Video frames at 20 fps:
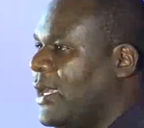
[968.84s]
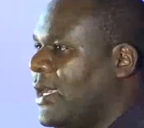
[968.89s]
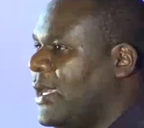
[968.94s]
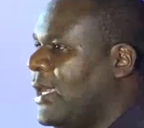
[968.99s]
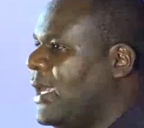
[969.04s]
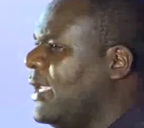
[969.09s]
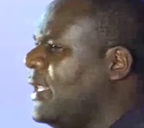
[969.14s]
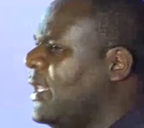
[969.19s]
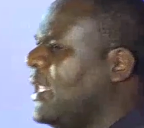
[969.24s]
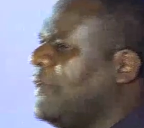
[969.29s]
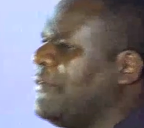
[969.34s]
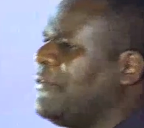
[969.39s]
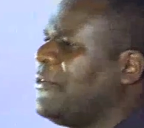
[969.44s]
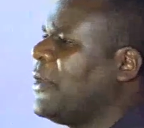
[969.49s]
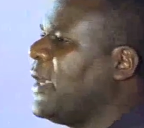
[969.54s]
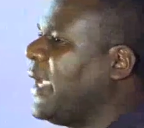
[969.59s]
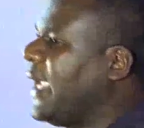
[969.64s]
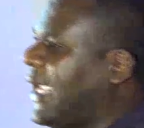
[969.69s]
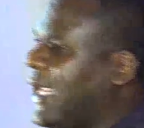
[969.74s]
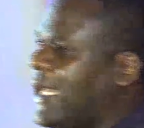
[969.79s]
I love
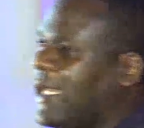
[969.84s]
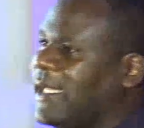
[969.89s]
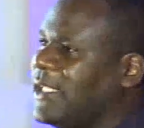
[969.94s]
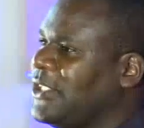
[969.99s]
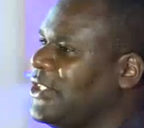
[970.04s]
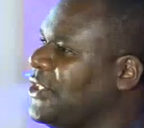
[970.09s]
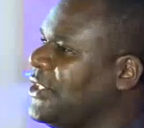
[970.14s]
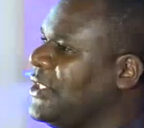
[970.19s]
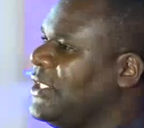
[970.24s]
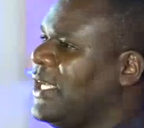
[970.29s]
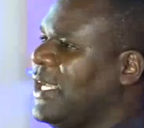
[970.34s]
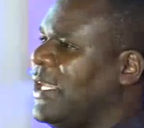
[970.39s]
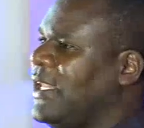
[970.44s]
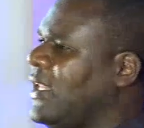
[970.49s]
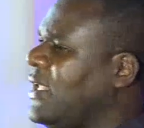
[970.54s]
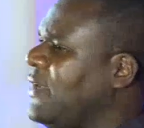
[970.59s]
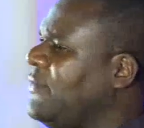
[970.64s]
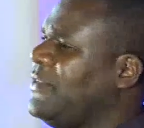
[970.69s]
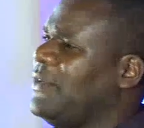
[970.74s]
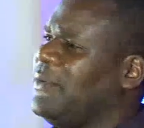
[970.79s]
your energy. I
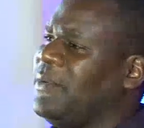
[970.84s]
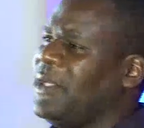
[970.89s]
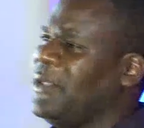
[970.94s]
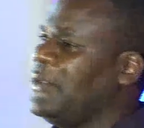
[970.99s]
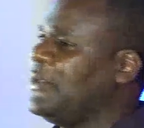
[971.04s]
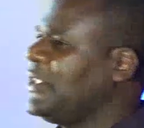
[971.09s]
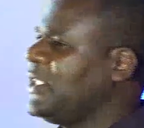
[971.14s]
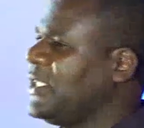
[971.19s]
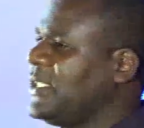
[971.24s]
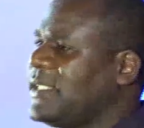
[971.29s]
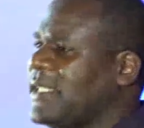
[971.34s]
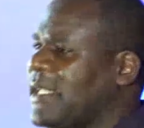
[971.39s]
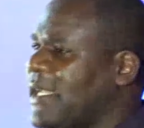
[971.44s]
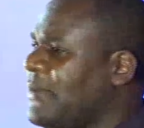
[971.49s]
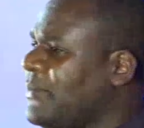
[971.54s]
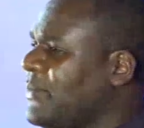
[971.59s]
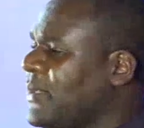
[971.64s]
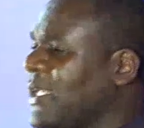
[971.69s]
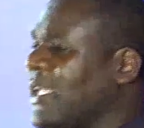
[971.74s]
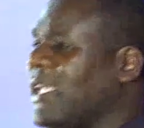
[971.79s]
love the way you just
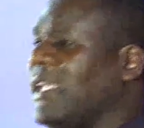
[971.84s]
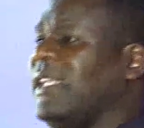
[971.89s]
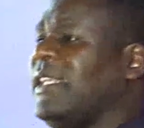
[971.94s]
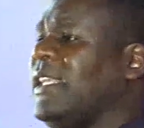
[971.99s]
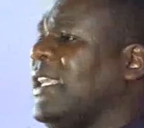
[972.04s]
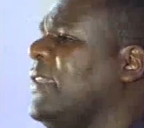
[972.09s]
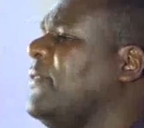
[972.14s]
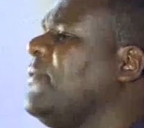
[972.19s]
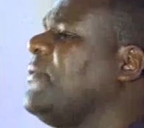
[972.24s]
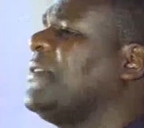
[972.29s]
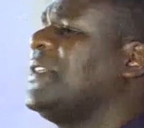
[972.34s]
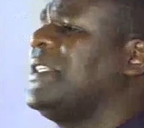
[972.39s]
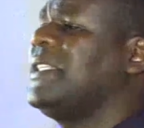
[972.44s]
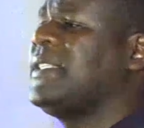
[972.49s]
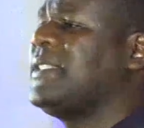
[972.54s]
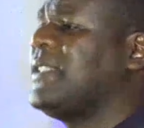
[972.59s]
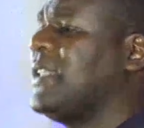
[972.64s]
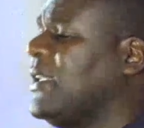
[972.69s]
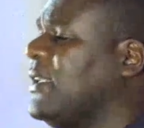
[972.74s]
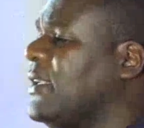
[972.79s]
come every
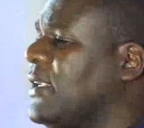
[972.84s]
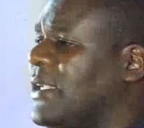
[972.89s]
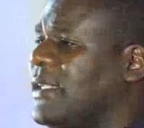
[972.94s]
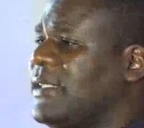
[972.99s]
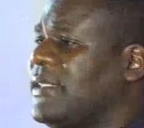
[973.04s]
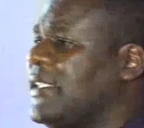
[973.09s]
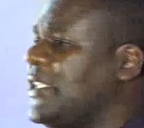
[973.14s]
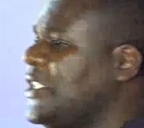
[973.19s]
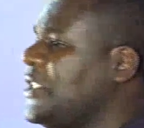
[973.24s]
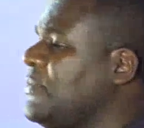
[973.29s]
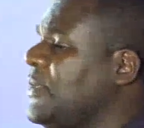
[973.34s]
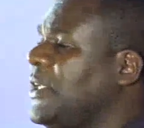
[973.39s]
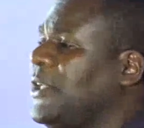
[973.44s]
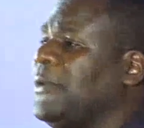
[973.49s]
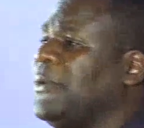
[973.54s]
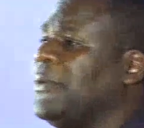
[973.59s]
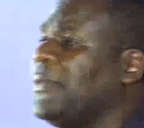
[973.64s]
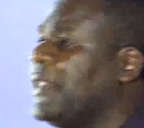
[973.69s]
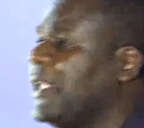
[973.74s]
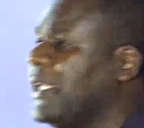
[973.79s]
Sunday and teach me
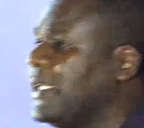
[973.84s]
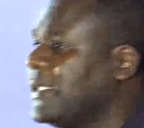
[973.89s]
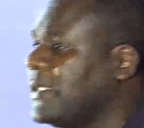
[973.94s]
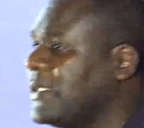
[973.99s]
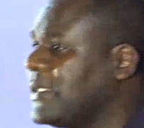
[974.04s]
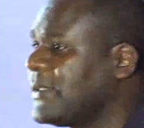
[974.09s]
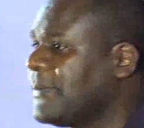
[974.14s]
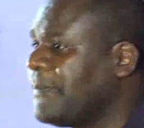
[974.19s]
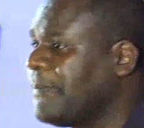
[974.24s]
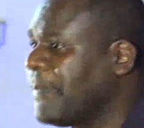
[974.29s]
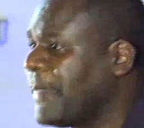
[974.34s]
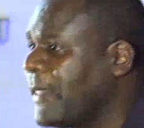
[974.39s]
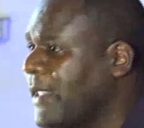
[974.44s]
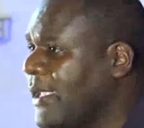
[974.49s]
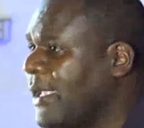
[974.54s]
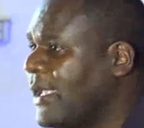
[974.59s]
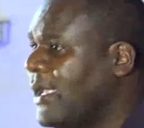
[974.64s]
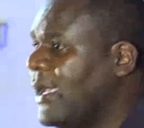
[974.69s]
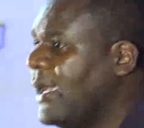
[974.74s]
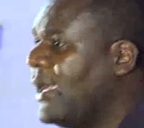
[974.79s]
new things.
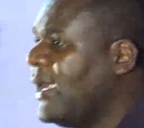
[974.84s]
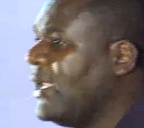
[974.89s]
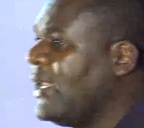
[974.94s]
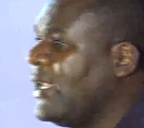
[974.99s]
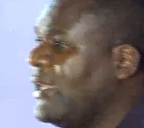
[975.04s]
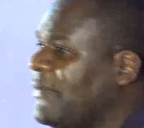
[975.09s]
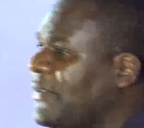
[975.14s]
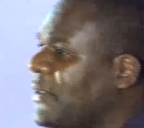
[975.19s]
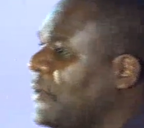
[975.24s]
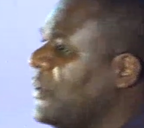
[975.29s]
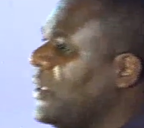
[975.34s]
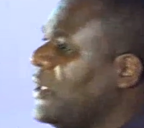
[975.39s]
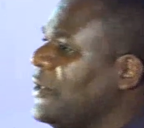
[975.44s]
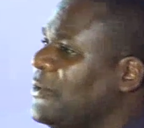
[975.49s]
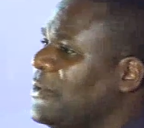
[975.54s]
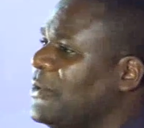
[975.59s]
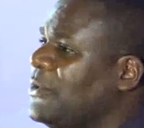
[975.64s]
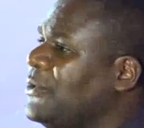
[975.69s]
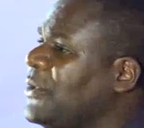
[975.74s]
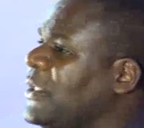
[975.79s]
I love the way
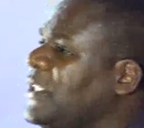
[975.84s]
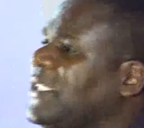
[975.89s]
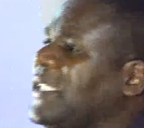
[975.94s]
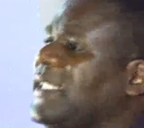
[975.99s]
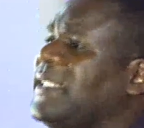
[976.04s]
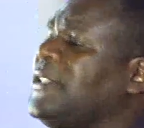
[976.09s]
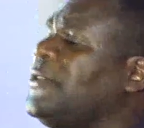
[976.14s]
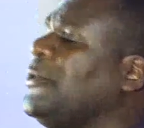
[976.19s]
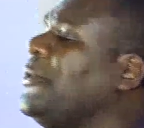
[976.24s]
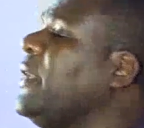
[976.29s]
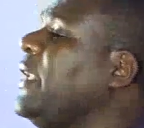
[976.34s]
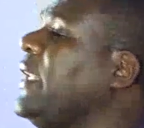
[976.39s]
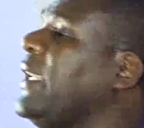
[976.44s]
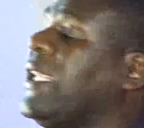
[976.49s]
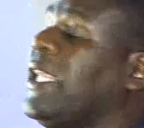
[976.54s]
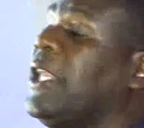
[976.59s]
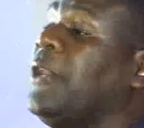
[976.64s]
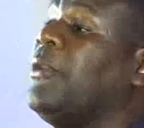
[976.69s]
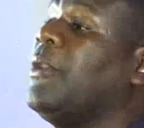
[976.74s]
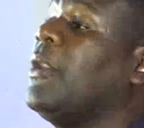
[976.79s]
you're just
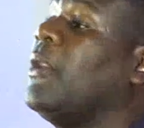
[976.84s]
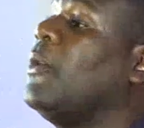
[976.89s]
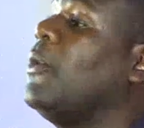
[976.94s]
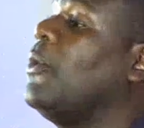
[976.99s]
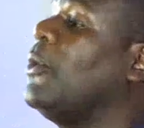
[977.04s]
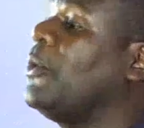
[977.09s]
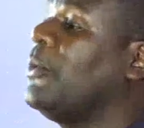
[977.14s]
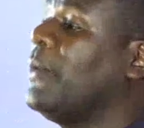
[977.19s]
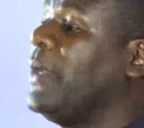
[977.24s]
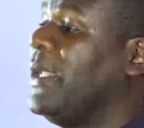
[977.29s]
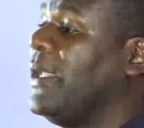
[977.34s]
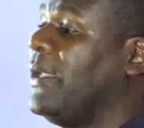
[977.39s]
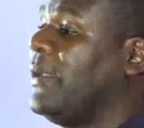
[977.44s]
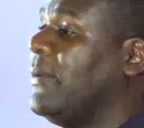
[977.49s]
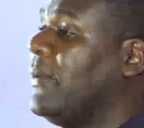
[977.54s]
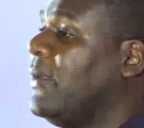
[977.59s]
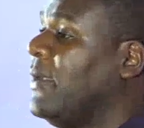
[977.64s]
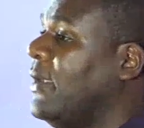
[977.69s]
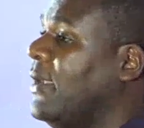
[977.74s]
unique in your own way.